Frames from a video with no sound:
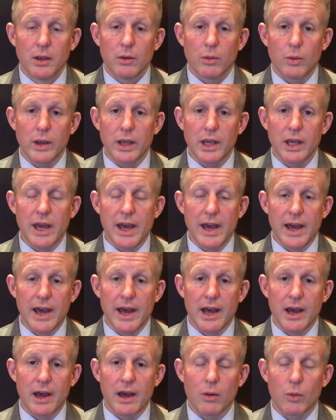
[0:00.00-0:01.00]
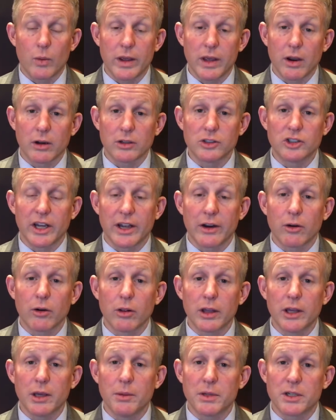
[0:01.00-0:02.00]
We are
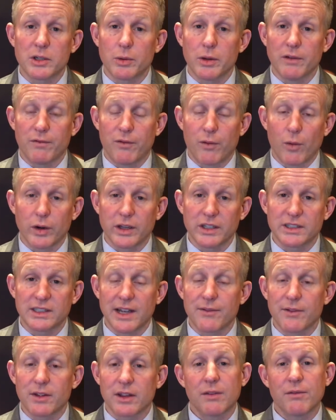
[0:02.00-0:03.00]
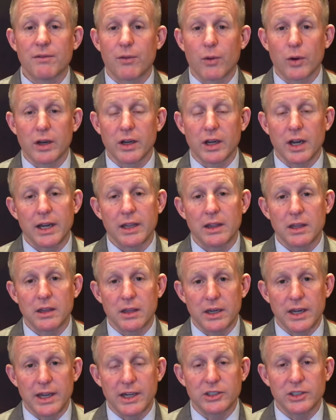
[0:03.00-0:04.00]
generally between 47th and 49th in
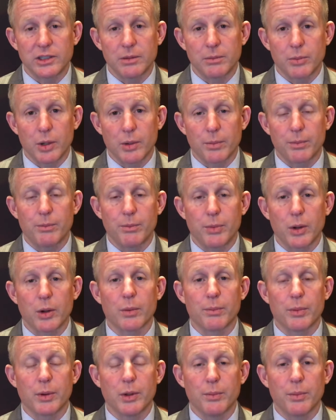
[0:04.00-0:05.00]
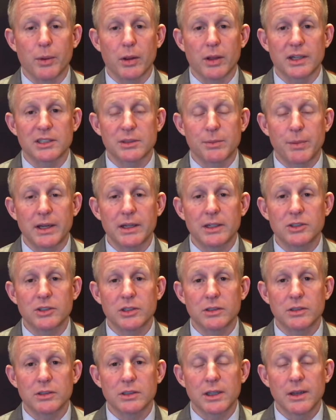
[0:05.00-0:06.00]
the nation in per pupil
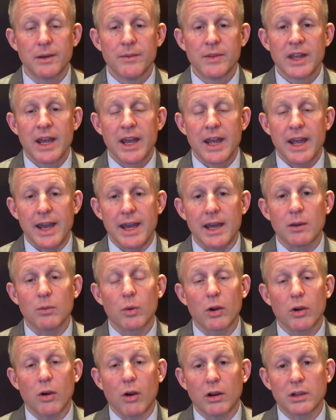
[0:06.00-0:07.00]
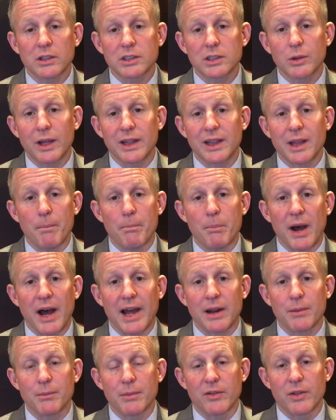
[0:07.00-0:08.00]
expenditures. And we're also at the
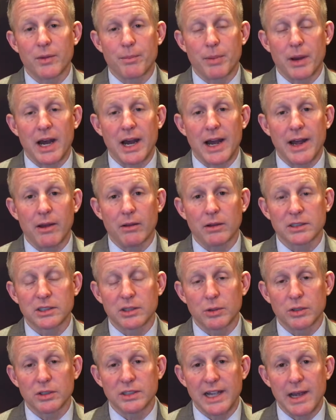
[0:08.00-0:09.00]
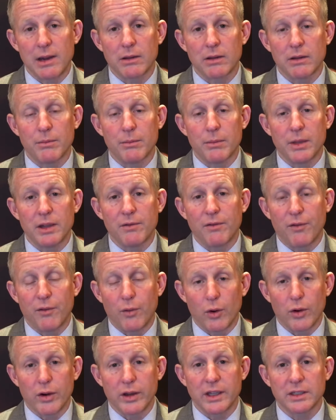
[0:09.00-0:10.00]
bottom of the pile, so we're down in the
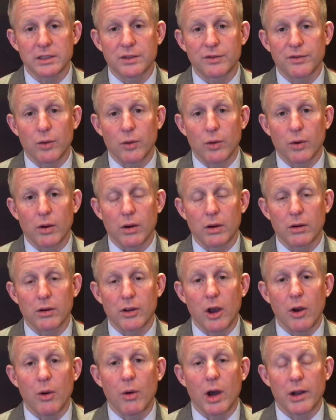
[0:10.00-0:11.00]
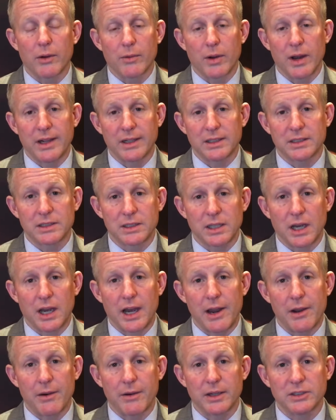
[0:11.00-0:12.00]
mid-40s for go-on rates to
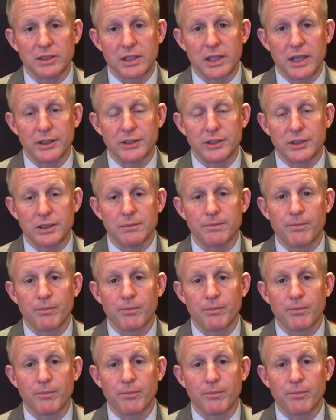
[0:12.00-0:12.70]
higher education.